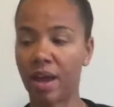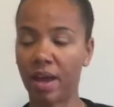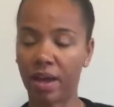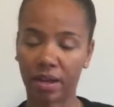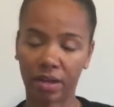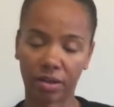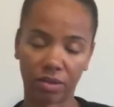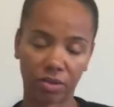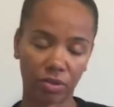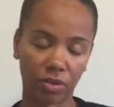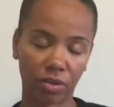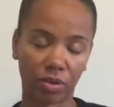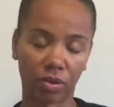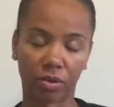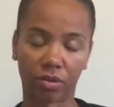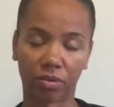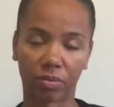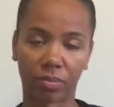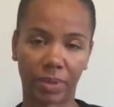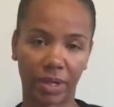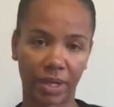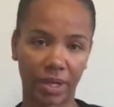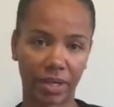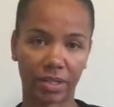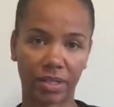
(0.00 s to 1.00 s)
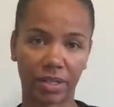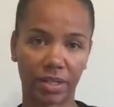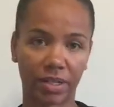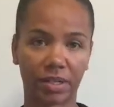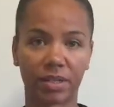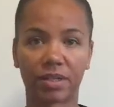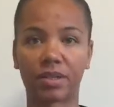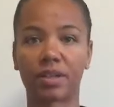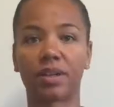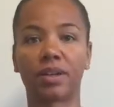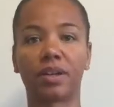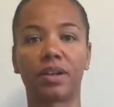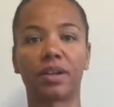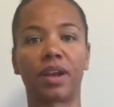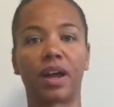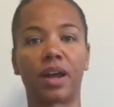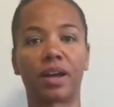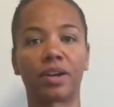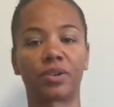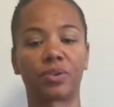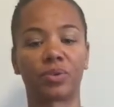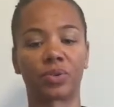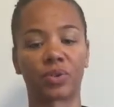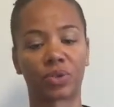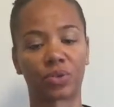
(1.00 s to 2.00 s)
and a 2-year-old, but she's
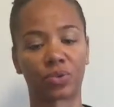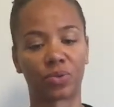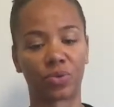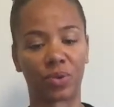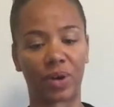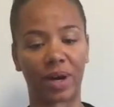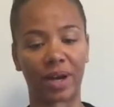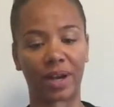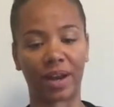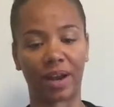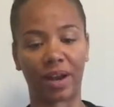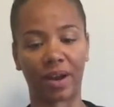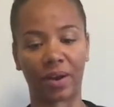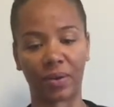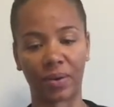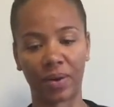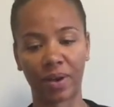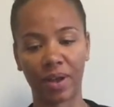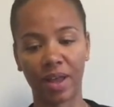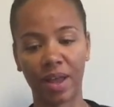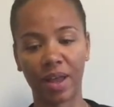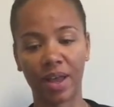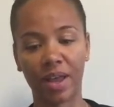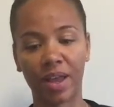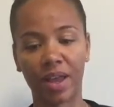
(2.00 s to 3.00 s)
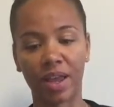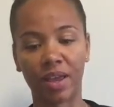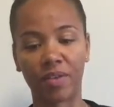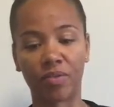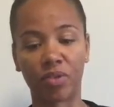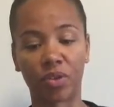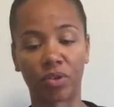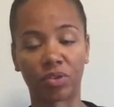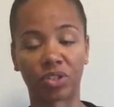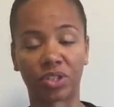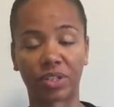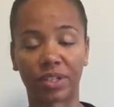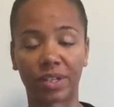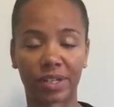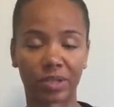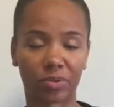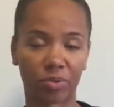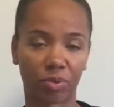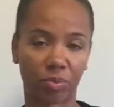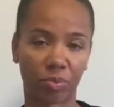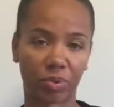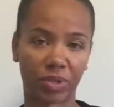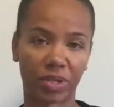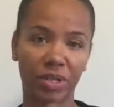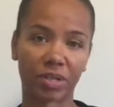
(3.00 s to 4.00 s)
not doing school right now, even though she does
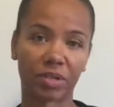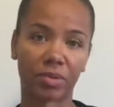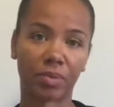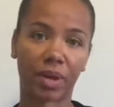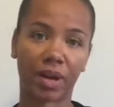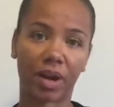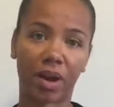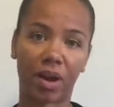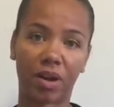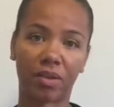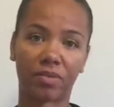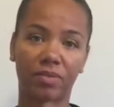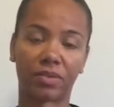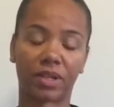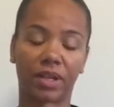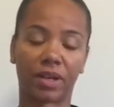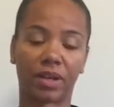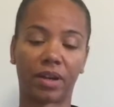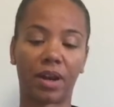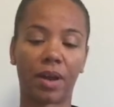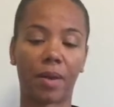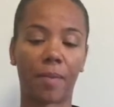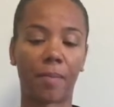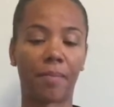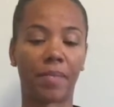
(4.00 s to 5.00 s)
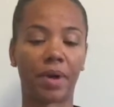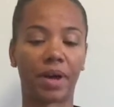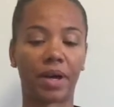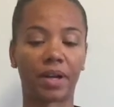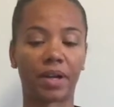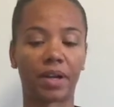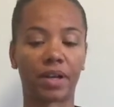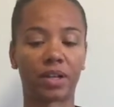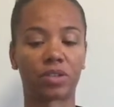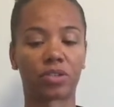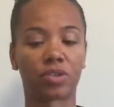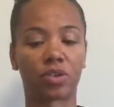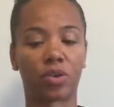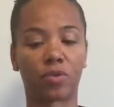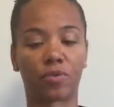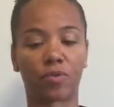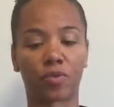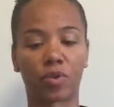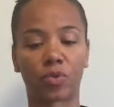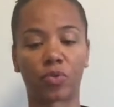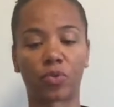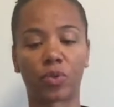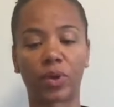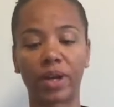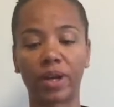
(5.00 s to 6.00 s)
want to participate often. But so
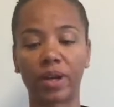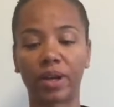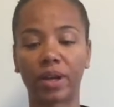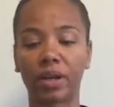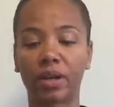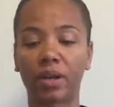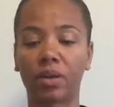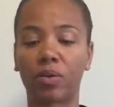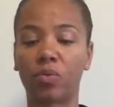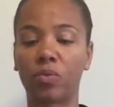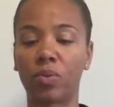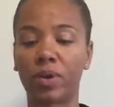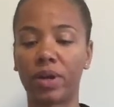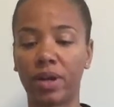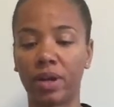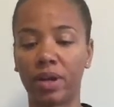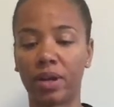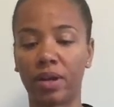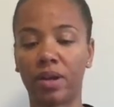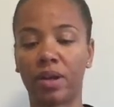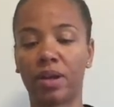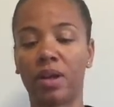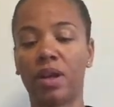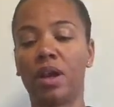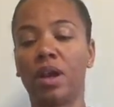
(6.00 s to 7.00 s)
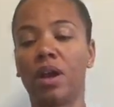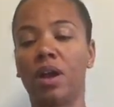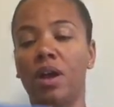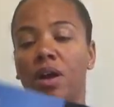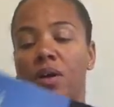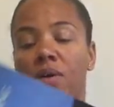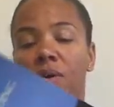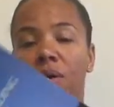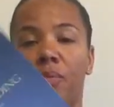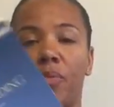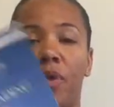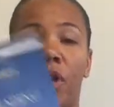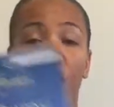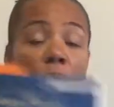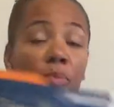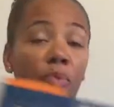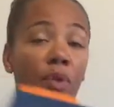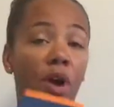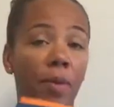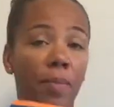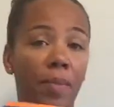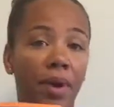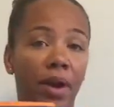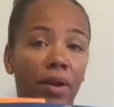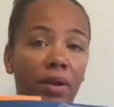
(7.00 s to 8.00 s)
for reading, we are
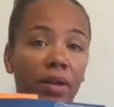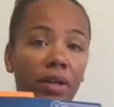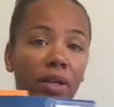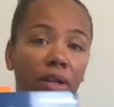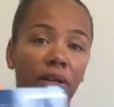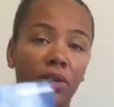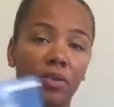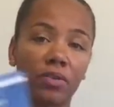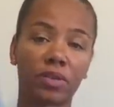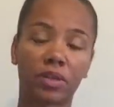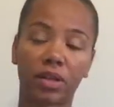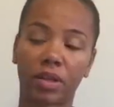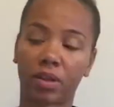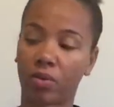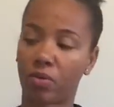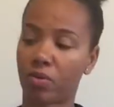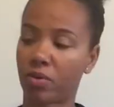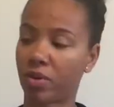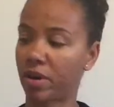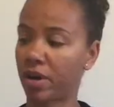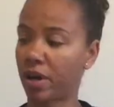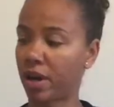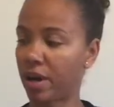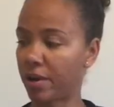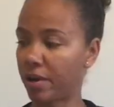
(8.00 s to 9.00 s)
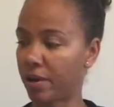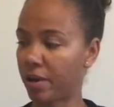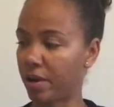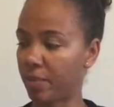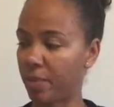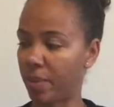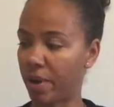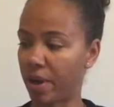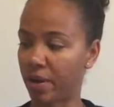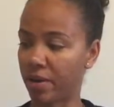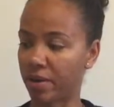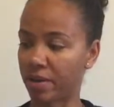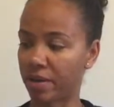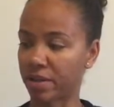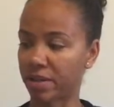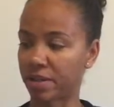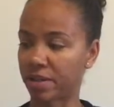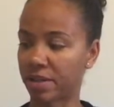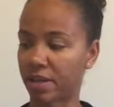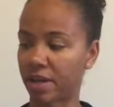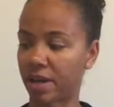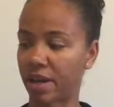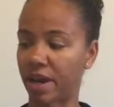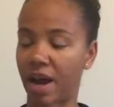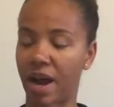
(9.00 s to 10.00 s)
primarily using the Ordinary
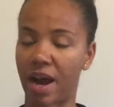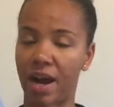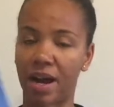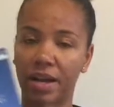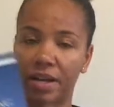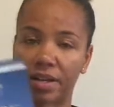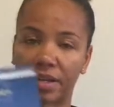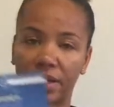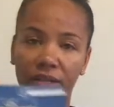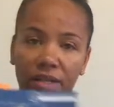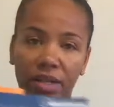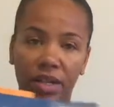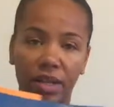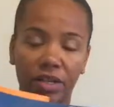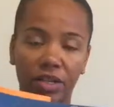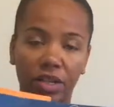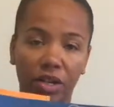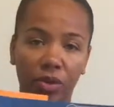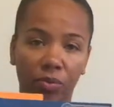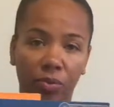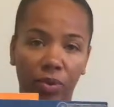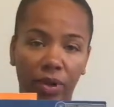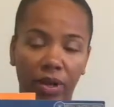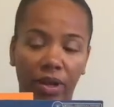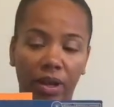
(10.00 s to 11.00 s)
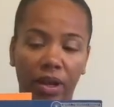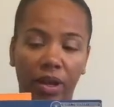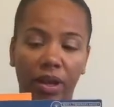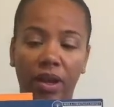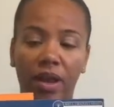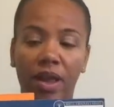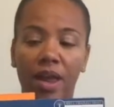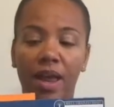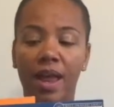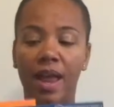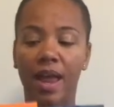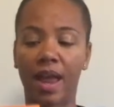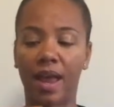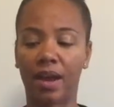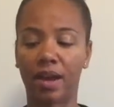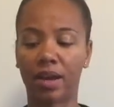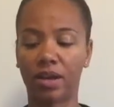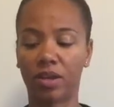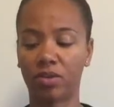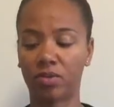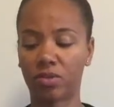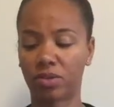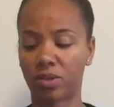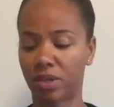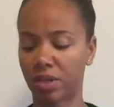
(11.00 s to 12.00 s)
Parent's Guide to Teaching Reading, and I
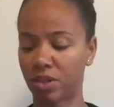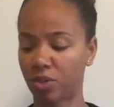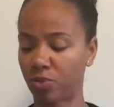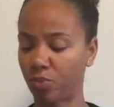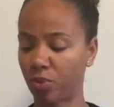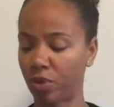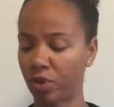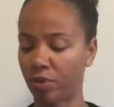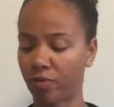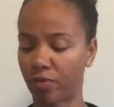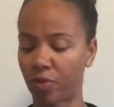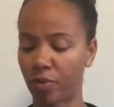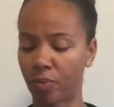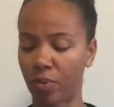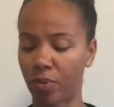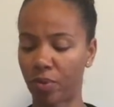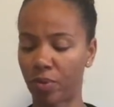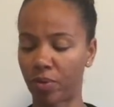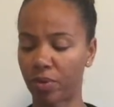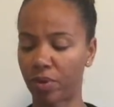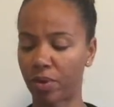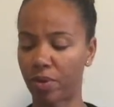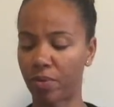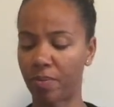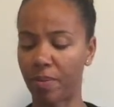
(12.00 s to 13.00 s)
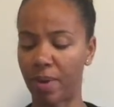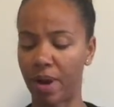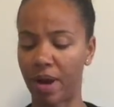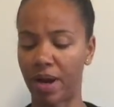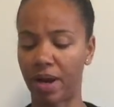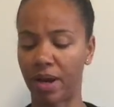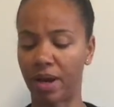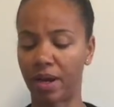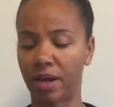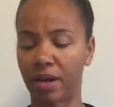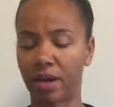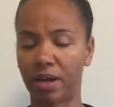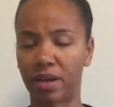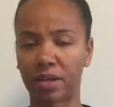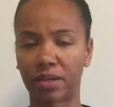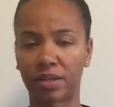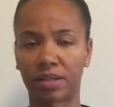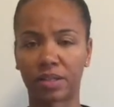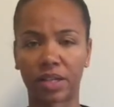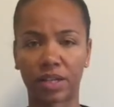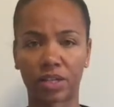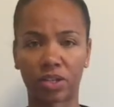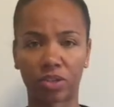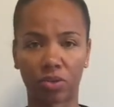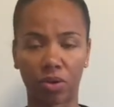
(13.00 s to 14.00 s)
use this book for both my
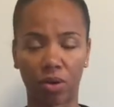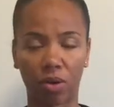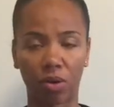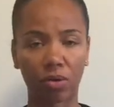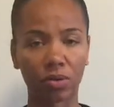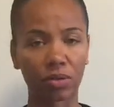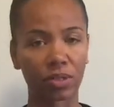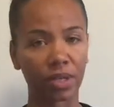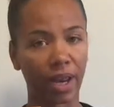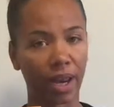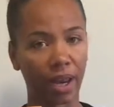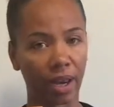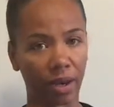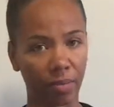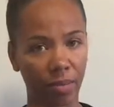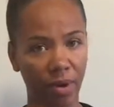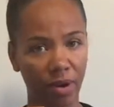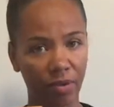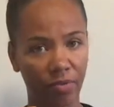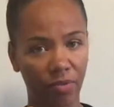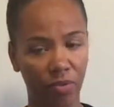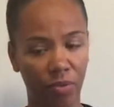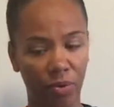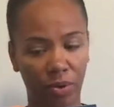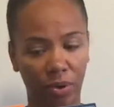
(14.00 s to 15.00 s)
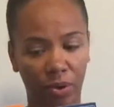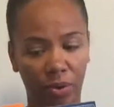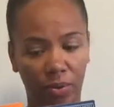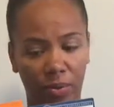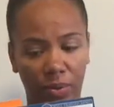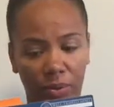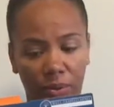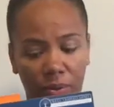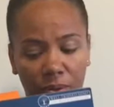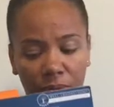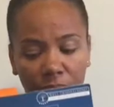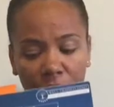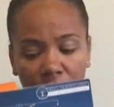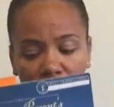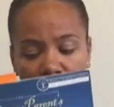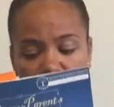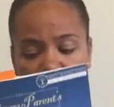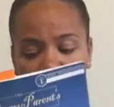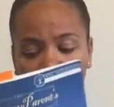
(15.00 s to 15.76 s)
6-year-old and my 4-year-old.